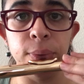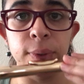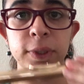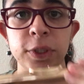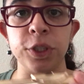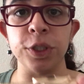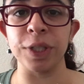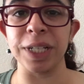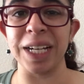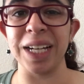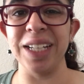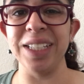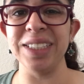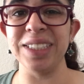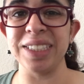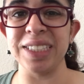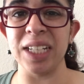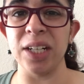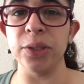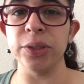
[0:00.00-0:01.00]
so it kind of
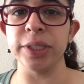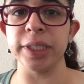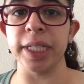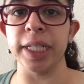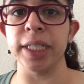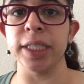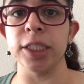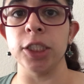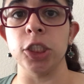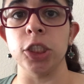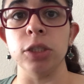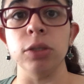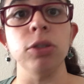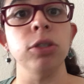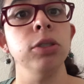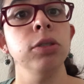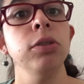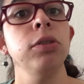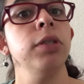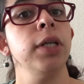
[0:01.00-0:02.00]
sounds like a
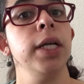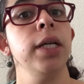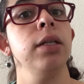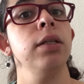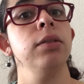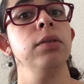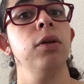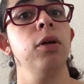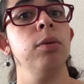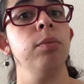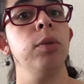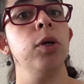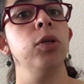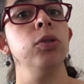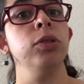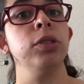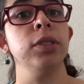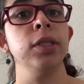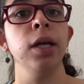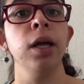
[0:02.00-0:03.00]
choo-choo train
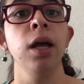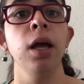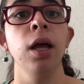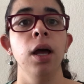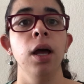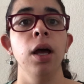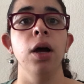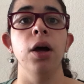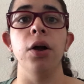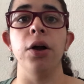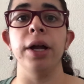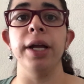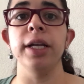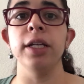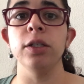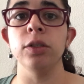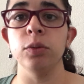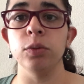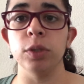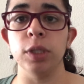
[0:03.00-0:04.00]
almost. All
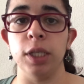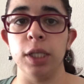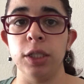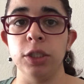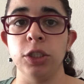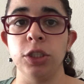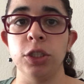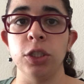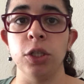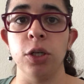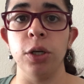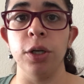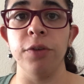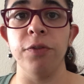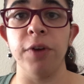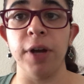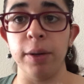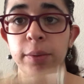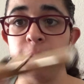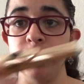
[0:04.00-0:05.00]
right, and so if
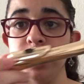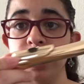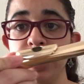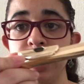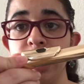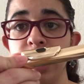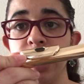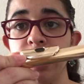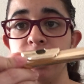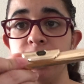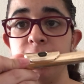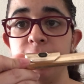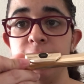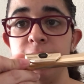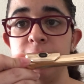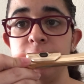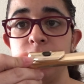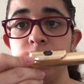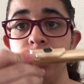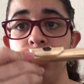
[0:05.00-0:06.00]
I were to take
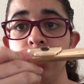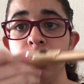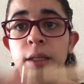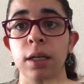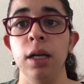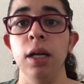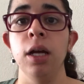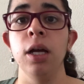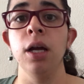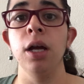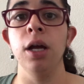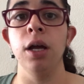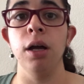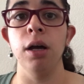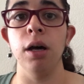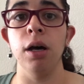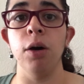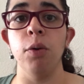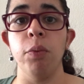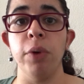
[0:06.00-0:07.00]
this
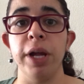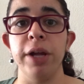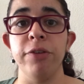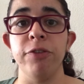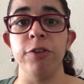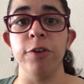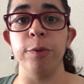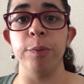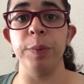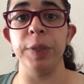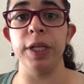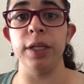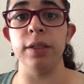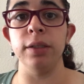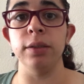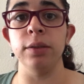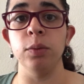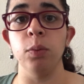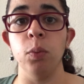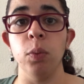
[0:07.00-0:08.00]
away from
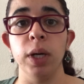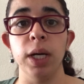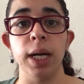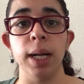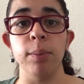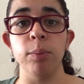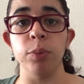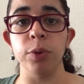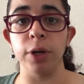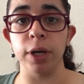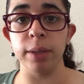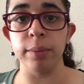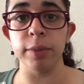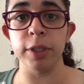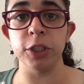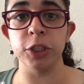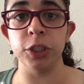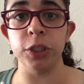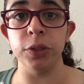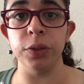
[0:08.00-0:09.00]
me, what I'm pretty
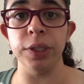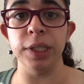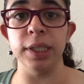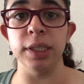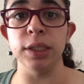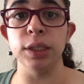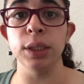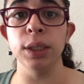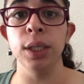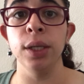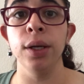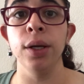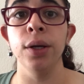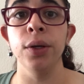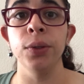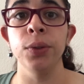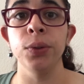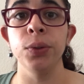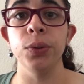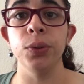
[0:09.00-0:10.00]
much doing is
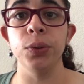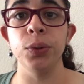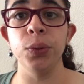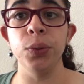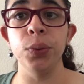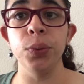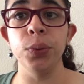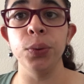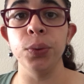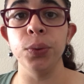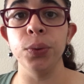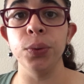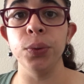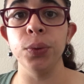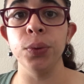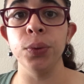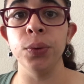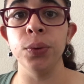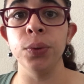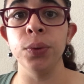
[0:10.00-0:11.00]

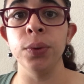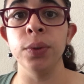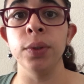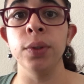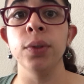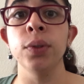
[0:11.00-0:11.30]
two.